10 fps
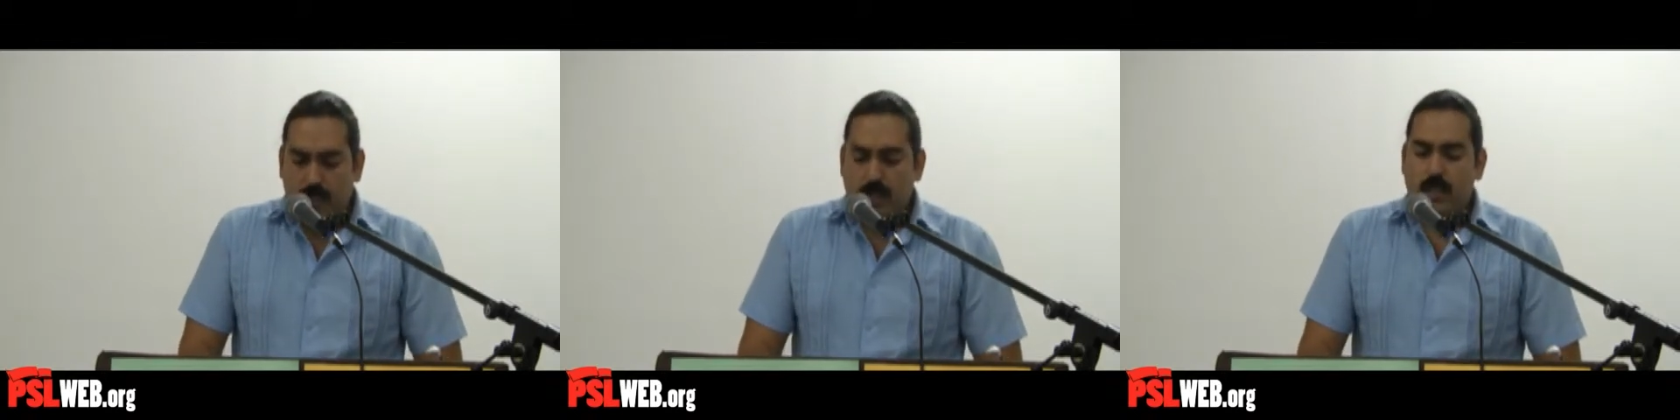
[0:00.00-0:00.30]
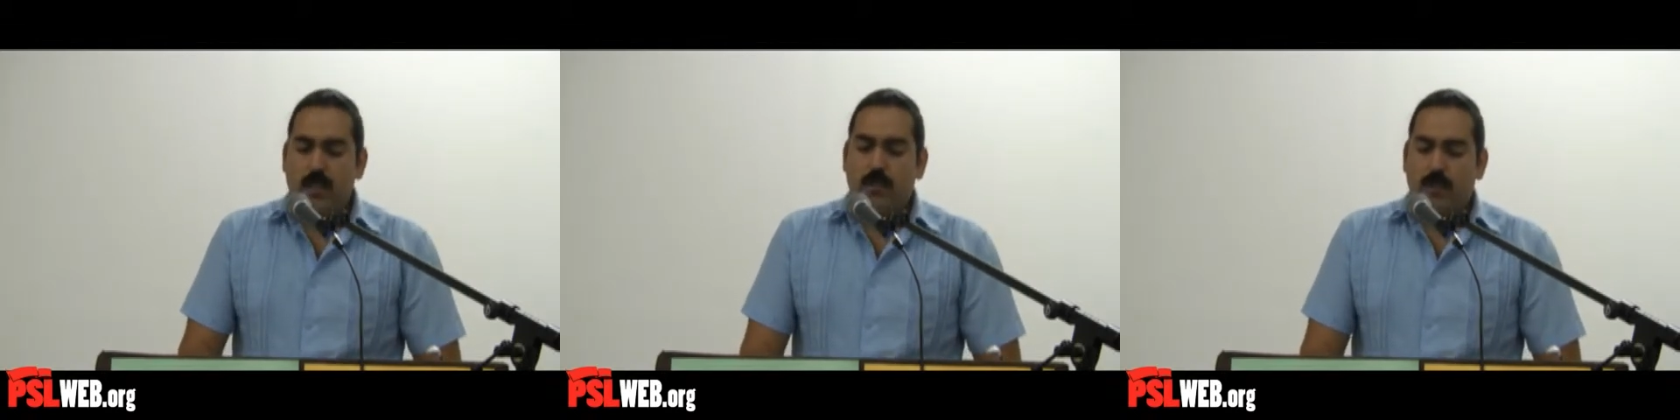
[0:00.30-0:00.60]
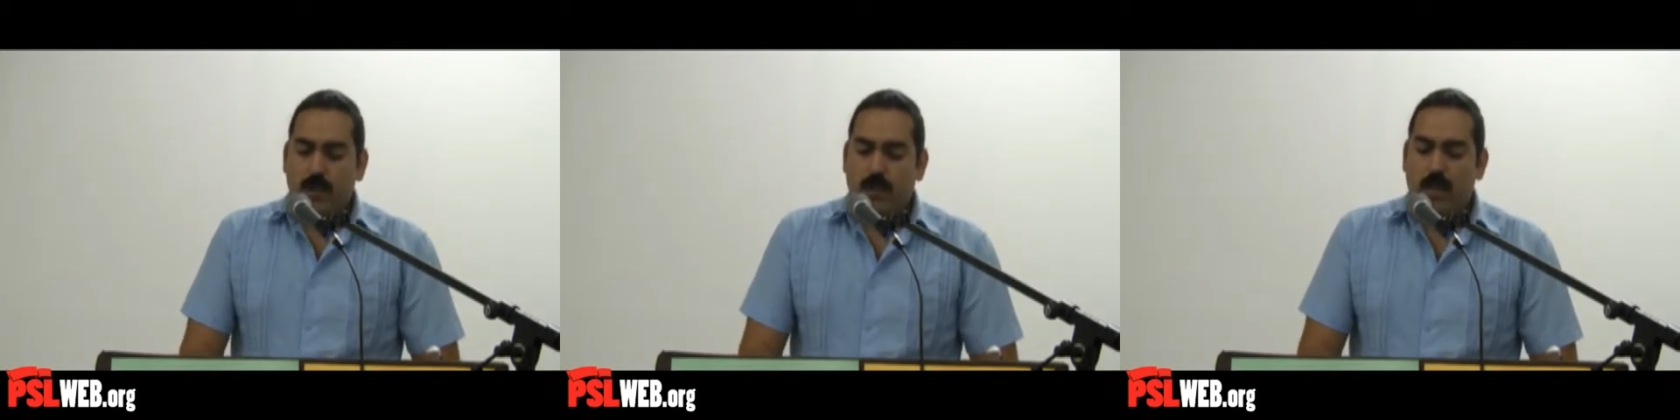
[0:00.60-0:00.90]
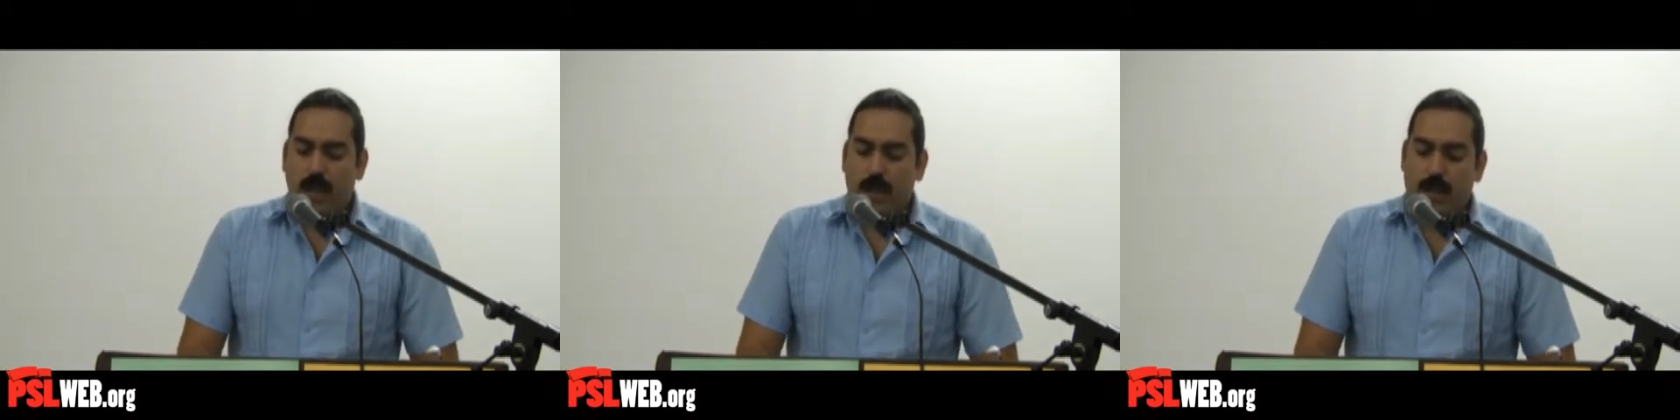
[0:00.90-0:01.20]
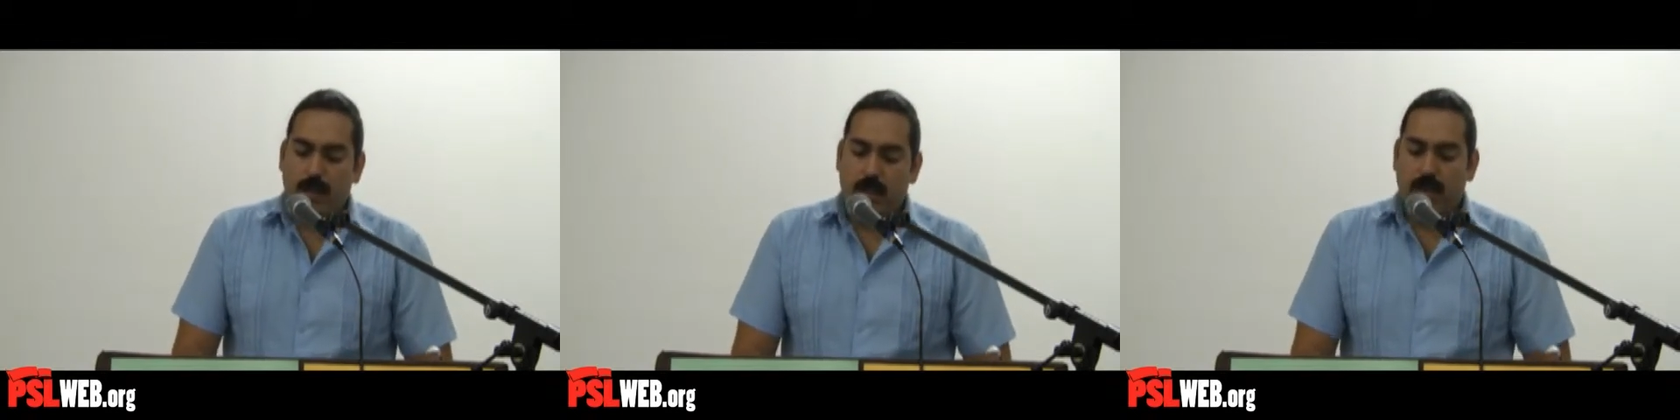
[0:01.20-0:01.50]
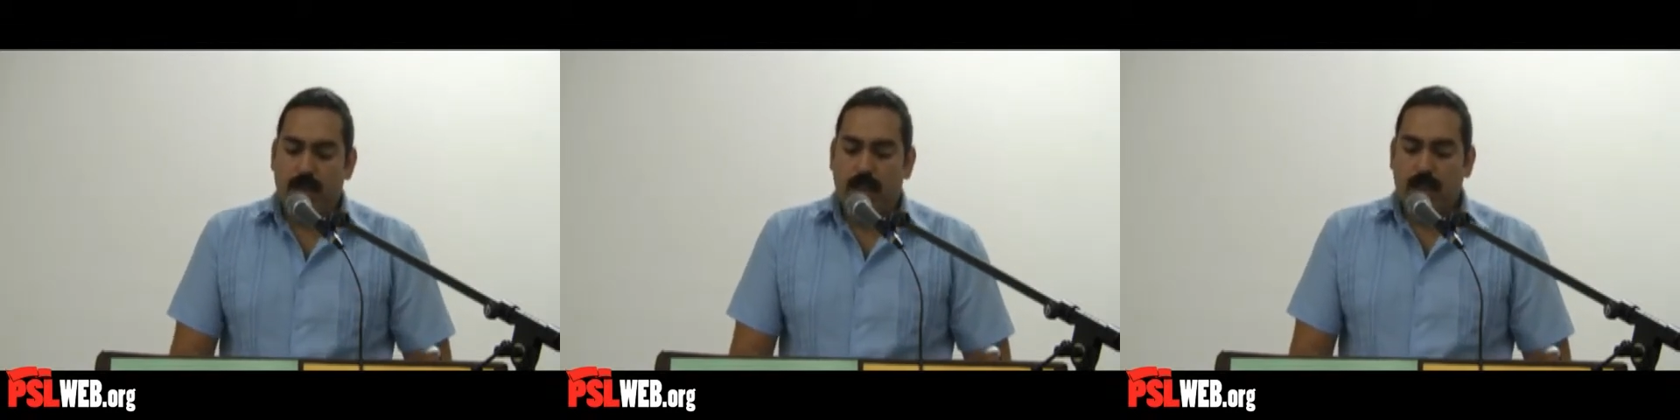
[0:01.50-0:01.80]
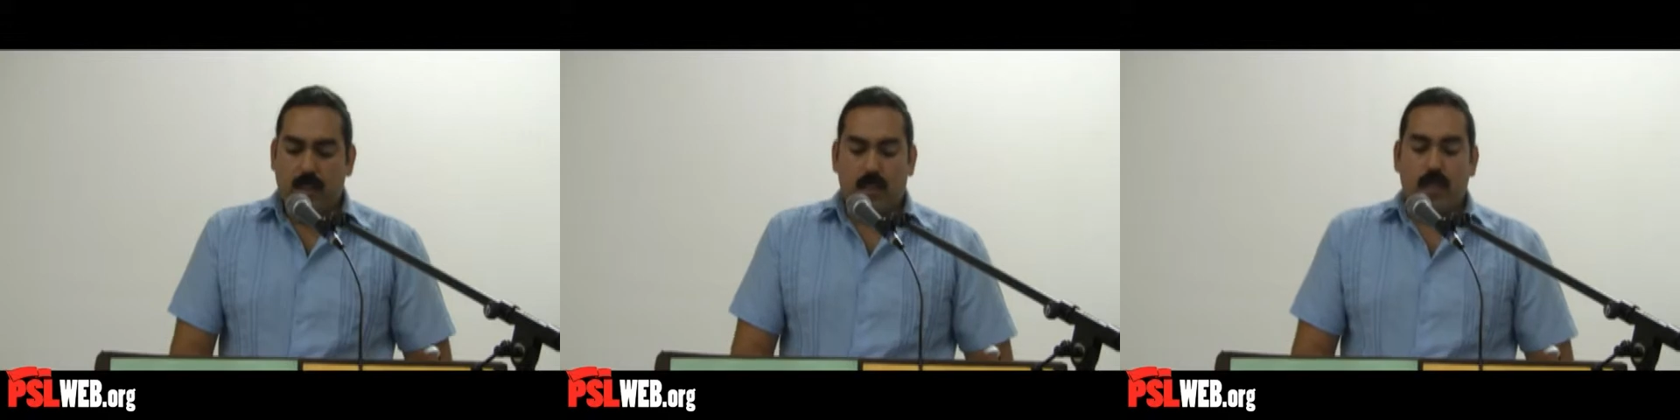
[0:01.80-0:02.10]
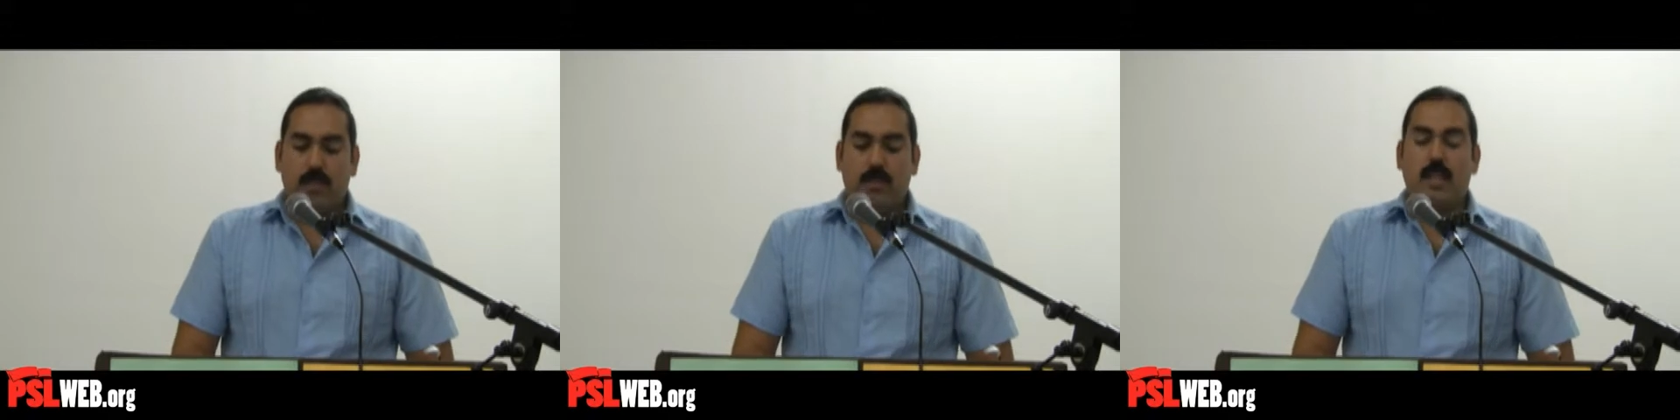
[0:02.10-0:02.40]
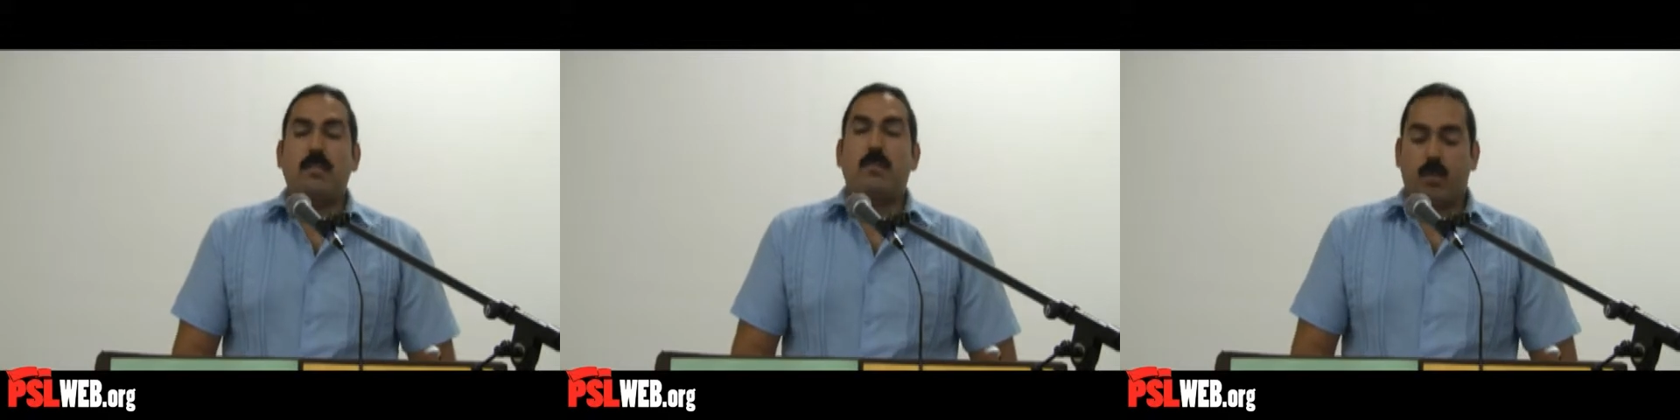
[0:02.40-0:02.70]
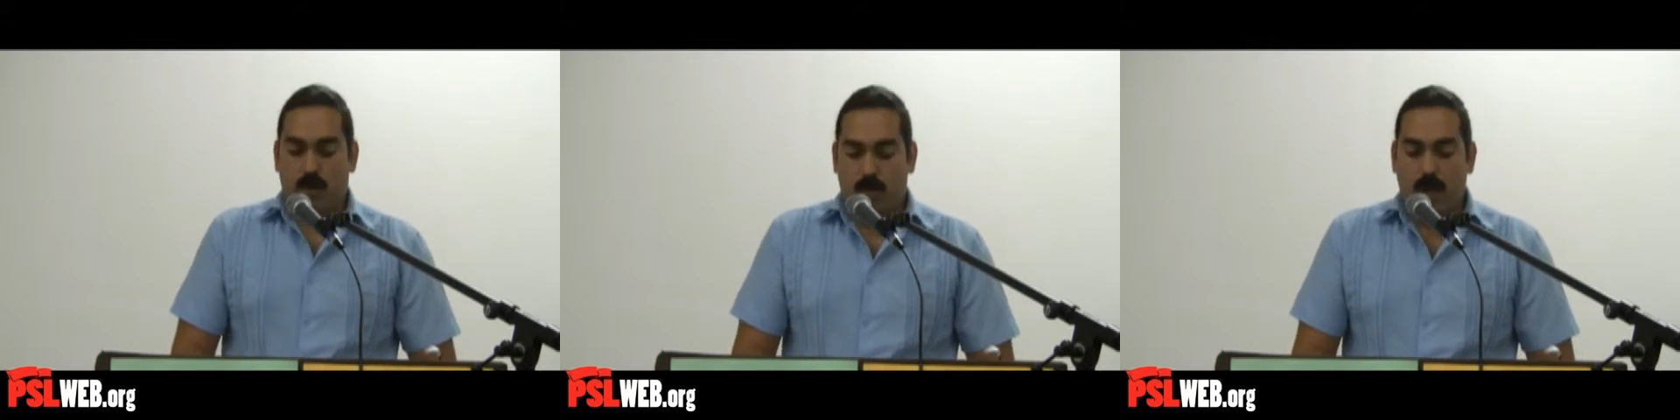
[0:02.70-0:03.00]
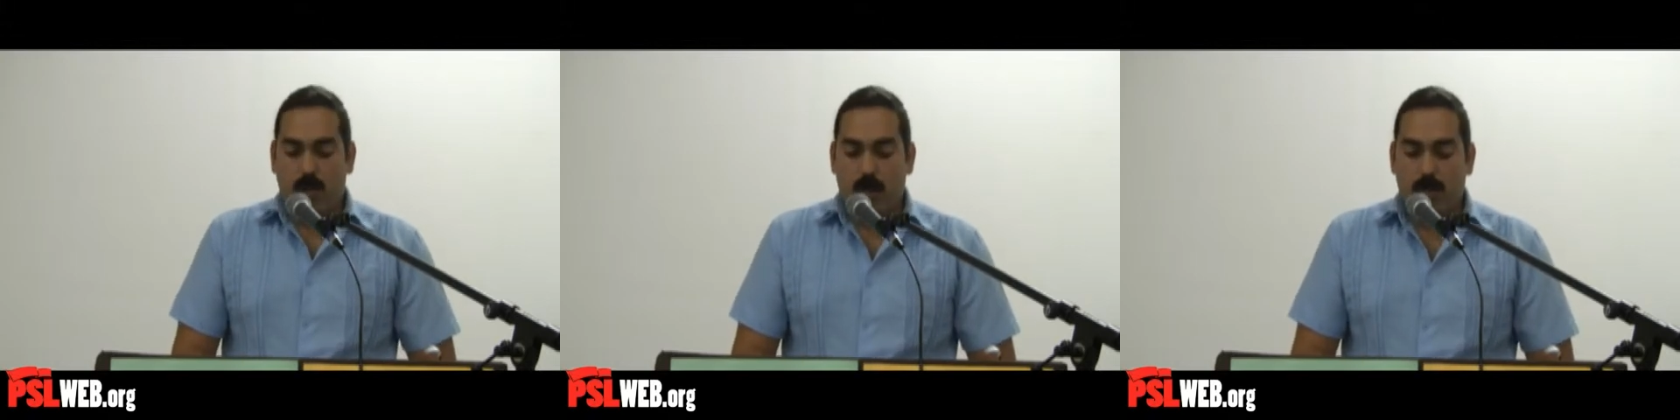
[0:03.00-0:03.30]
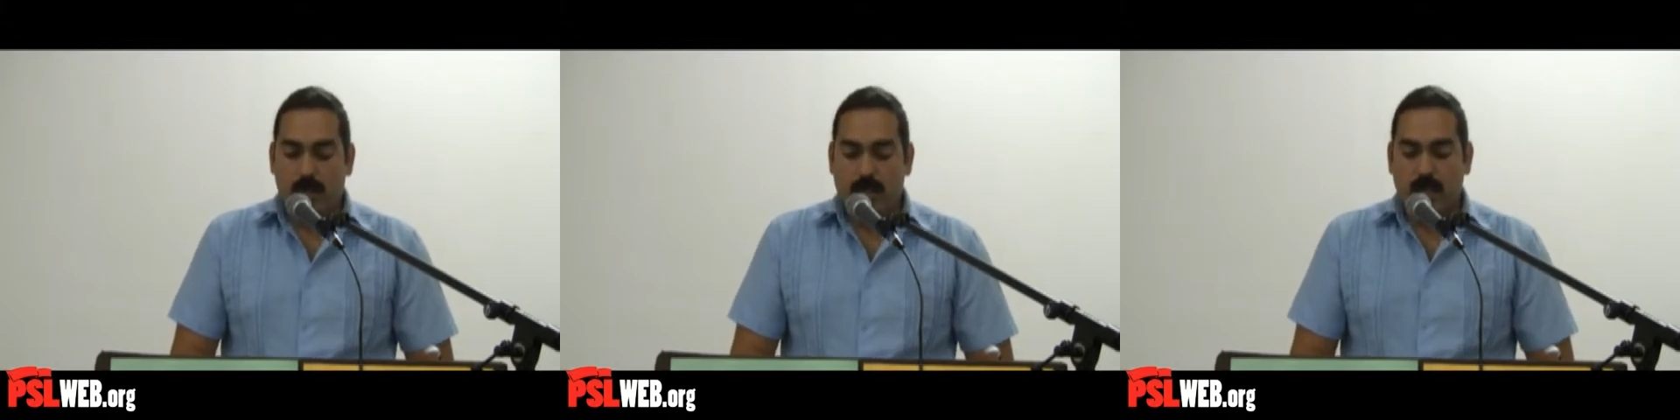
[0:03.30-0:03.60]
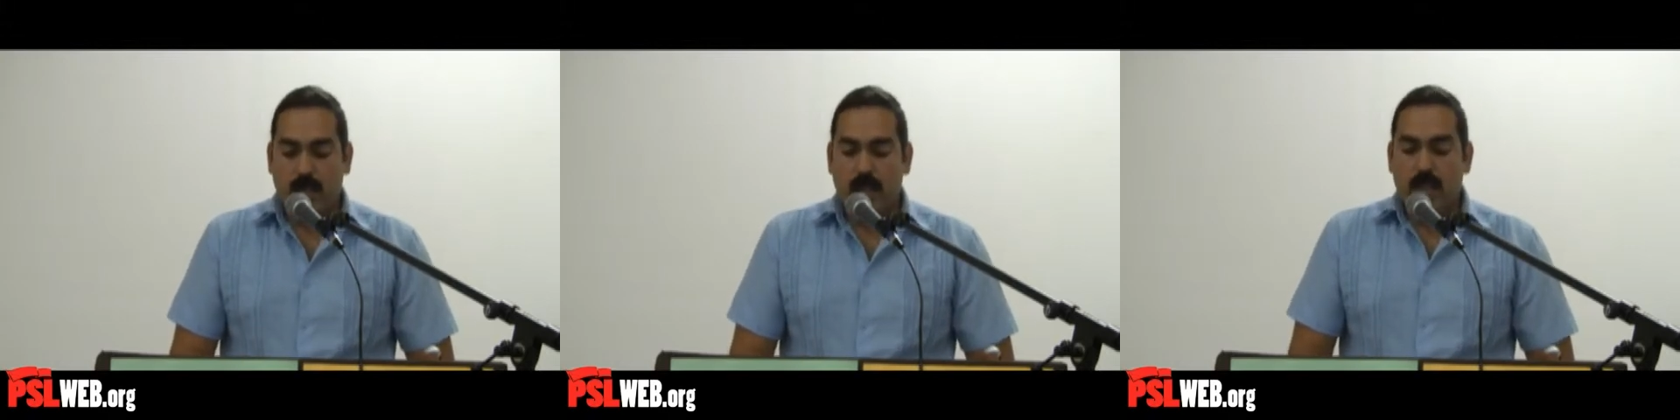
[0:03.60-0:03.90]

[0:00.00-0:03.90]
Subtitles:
This is further highlighted by the fact that the country has the most right-wing president